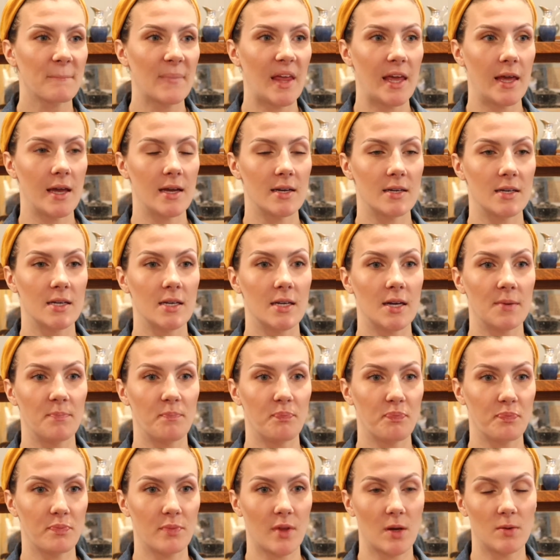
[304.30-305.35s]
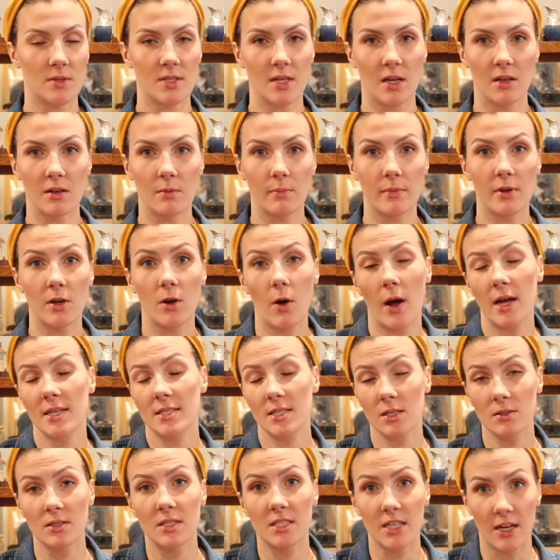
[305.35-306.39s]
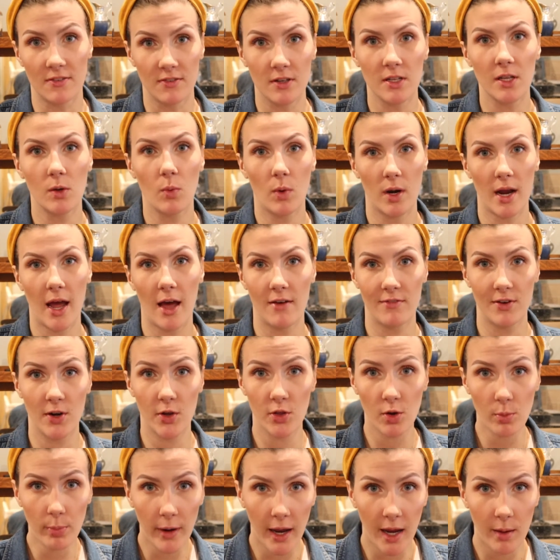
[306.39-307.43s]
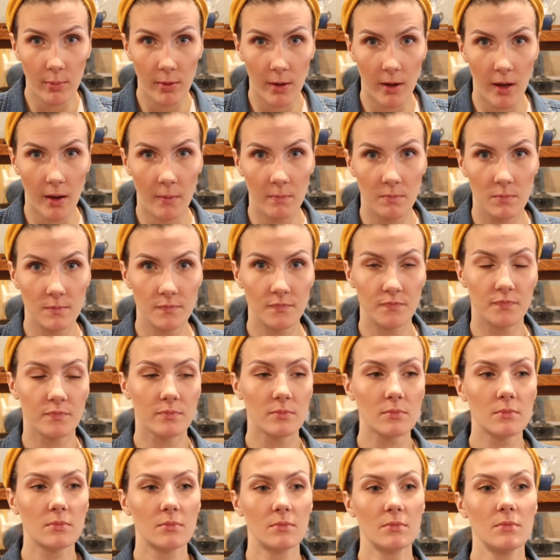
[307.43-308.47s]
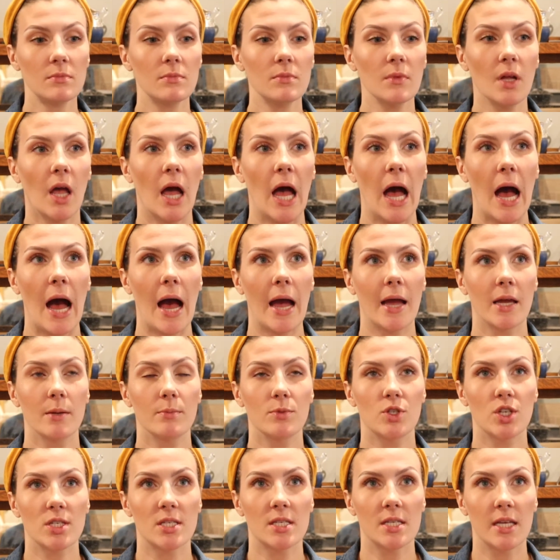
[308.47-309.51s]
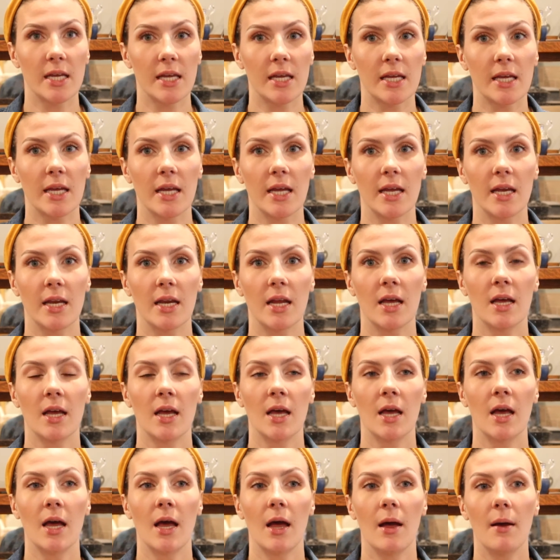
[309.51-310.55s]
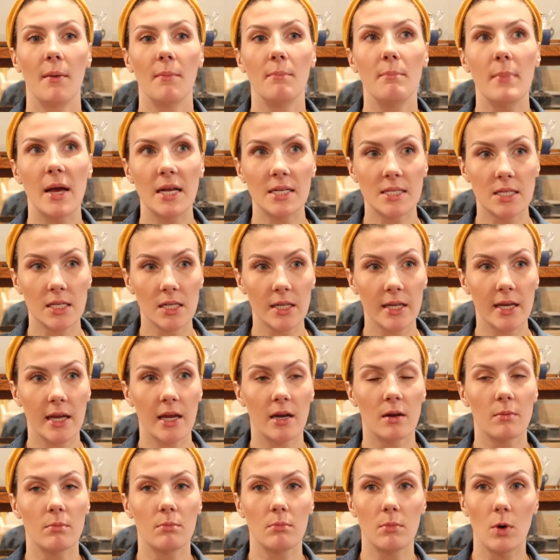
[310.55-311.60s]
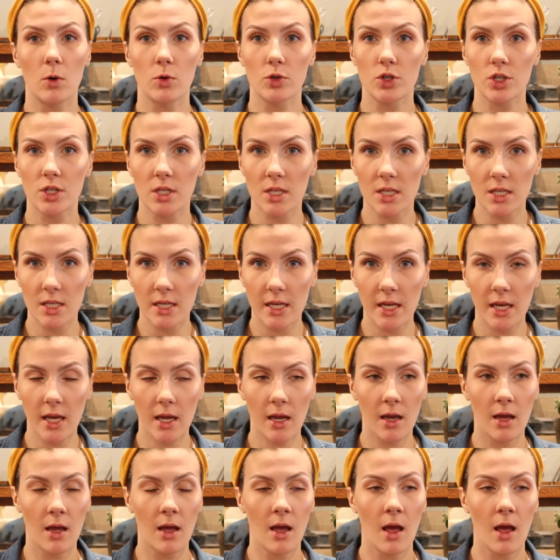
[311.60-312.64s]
And I was telling him, you know, I still definitely want to have another baby. I am just thinking mentally and emotionally